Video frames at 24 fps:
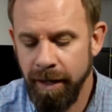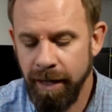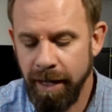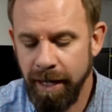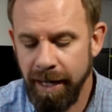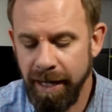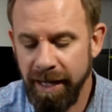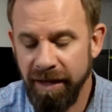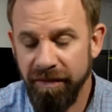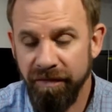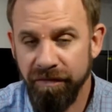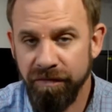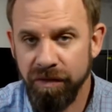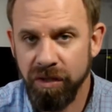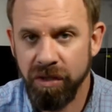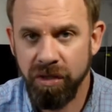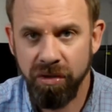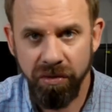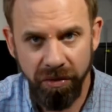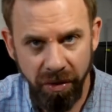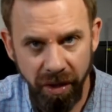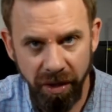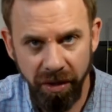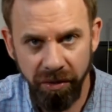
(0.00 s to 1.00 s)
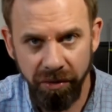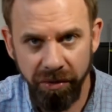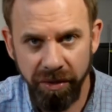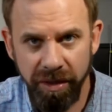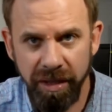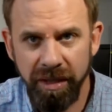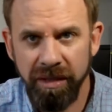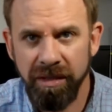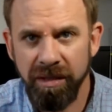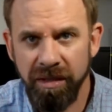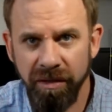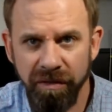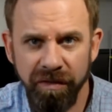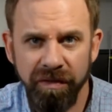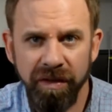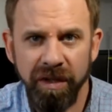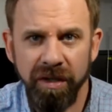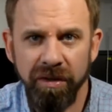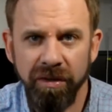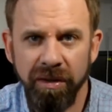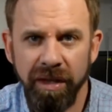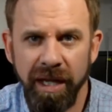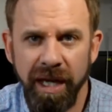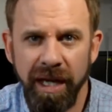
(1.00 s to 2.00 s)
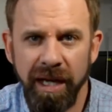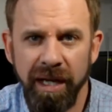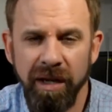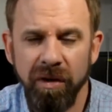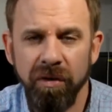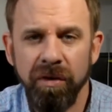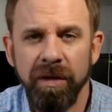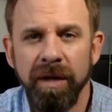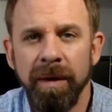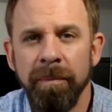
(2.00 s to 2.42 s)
I have struggled to figure that out.